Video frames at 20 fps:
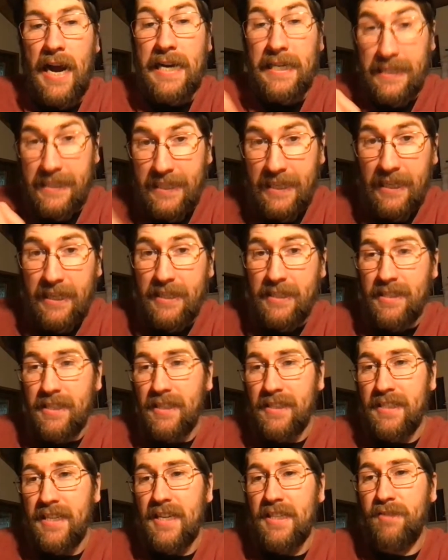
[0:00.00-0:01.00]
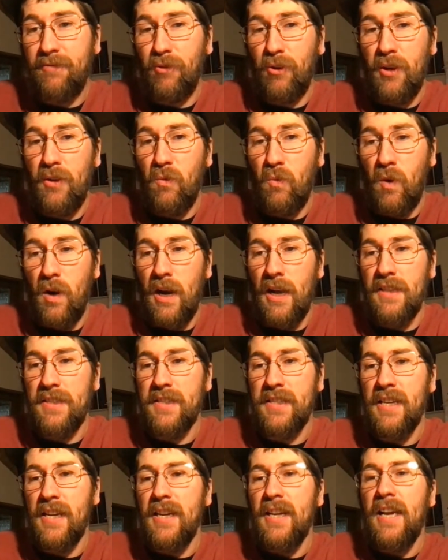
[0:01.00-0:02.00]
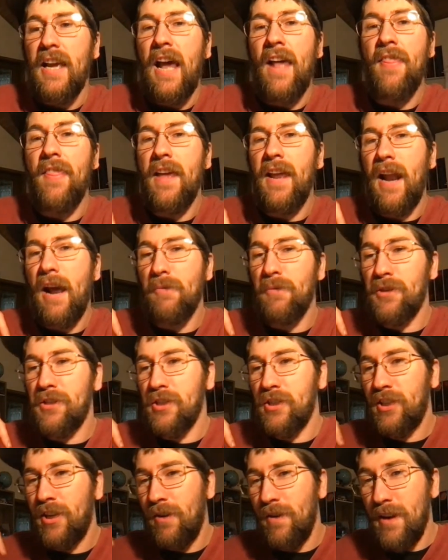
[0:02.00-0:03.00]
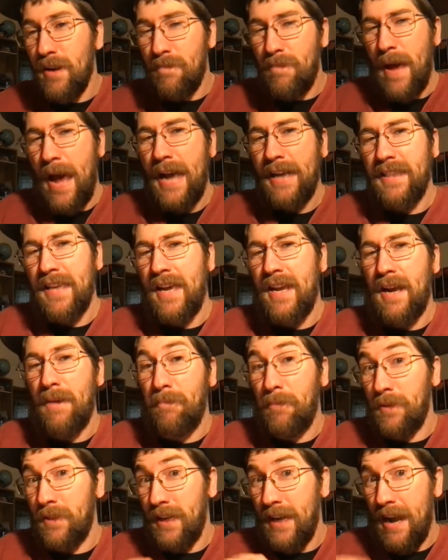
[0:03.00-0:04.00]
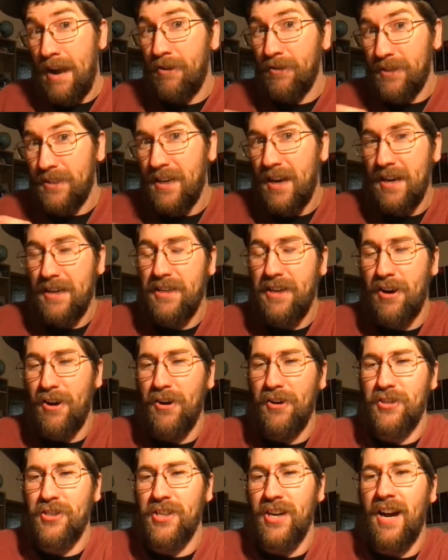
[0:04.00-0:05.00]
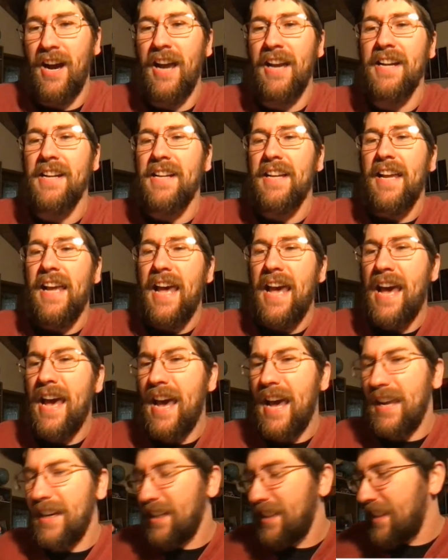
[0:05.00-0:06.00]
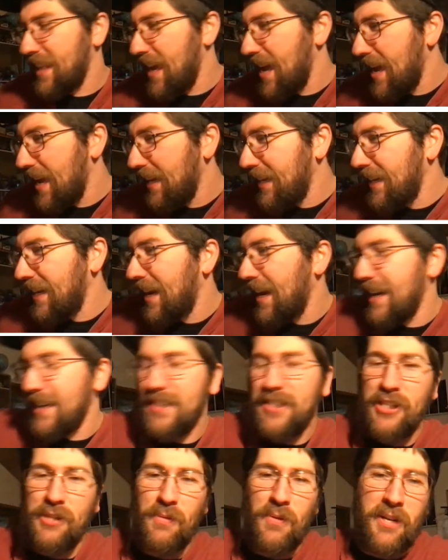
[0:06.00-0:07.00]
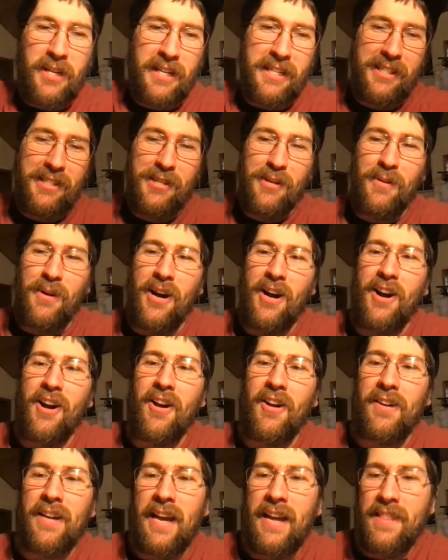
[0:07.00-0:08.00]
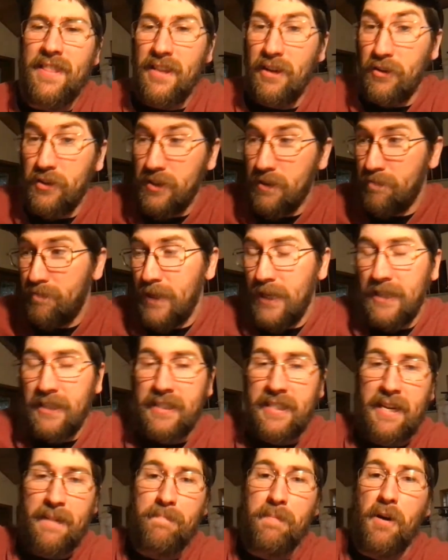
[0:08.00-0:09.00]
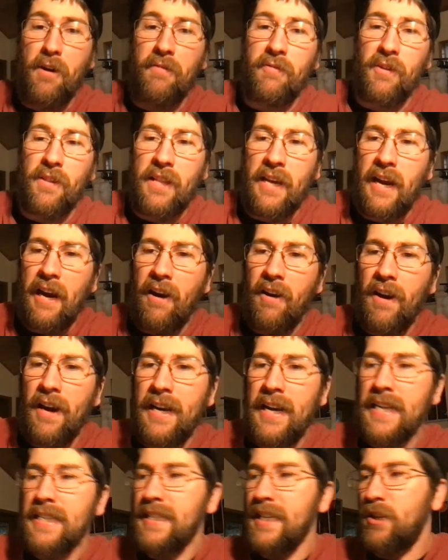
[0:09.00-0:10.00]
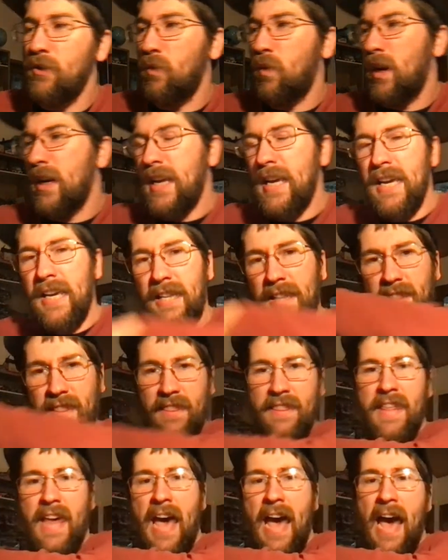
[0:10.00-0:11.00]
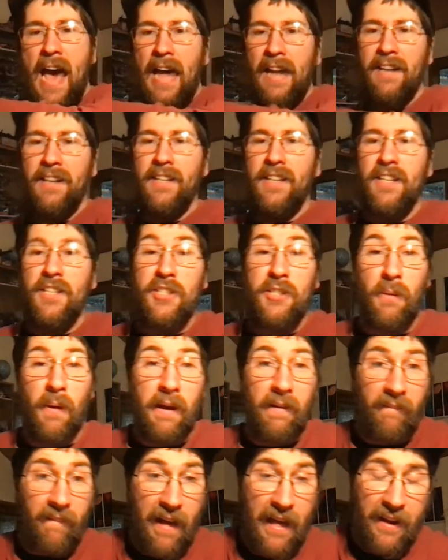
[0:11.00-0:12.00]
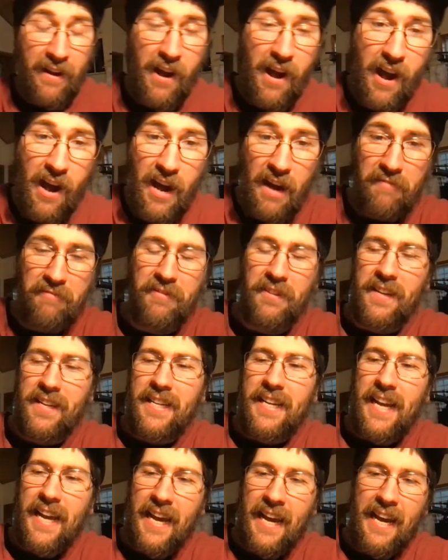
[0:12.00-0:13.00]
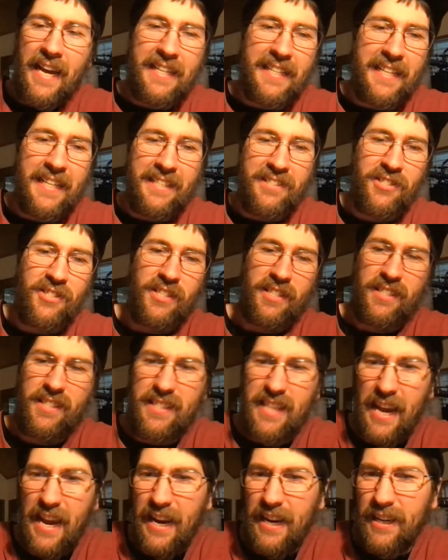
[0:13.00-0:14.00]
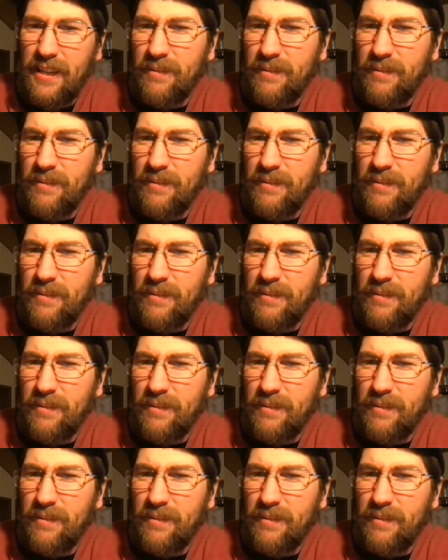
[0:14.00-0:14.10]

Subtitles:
I did it successfully once. And then I was just going to back that up with an outside car shot. And then I swung it too hard and there's a big dip over there. And I didn't want to hit that. So I let off and it just sank.